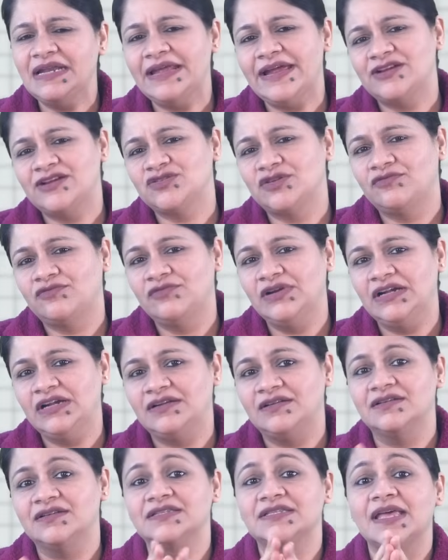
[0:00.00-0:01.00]
layers of
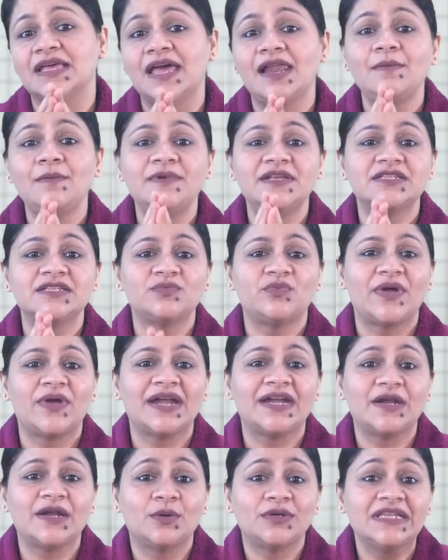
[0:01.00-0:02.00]
filters helped us
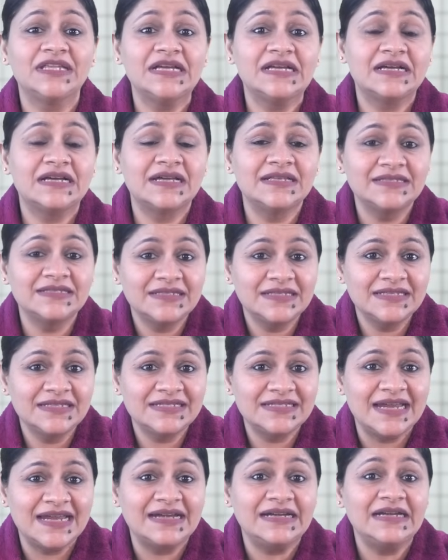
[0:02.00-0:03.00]
find out the
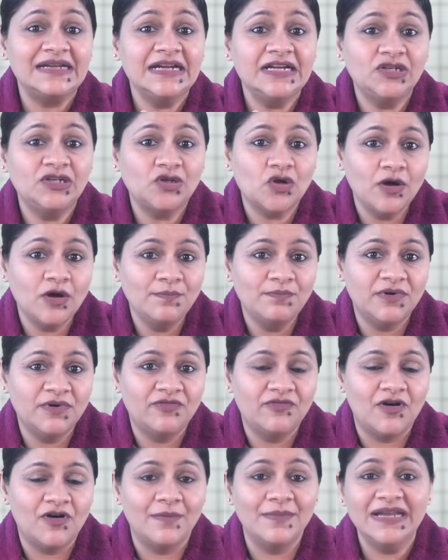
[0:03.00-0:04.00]
consistently top
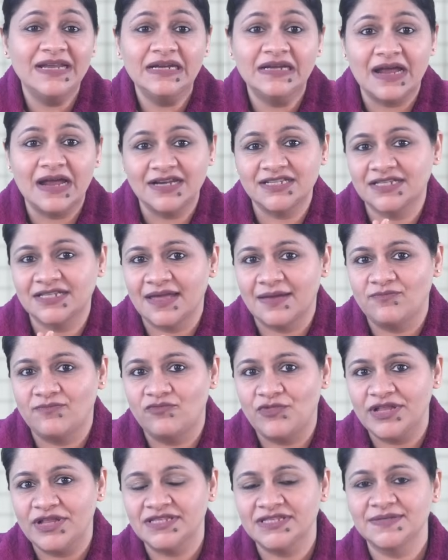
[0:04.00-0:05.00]
performing large
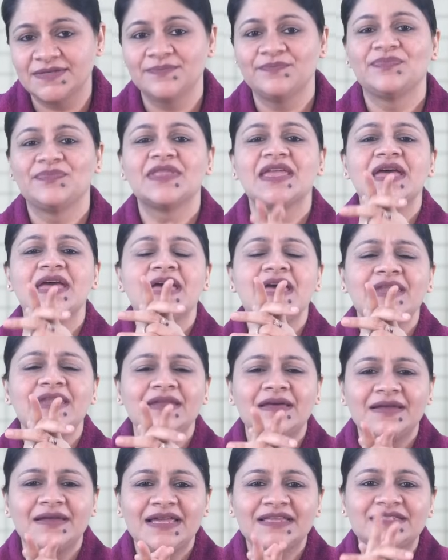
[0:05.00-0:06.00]
cap funds.
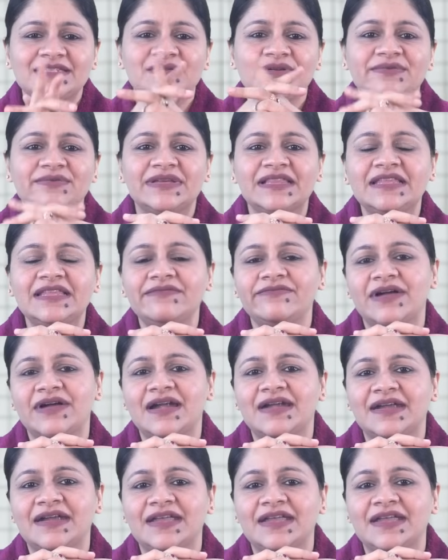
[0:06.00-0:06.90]
Now, let's reveal the fund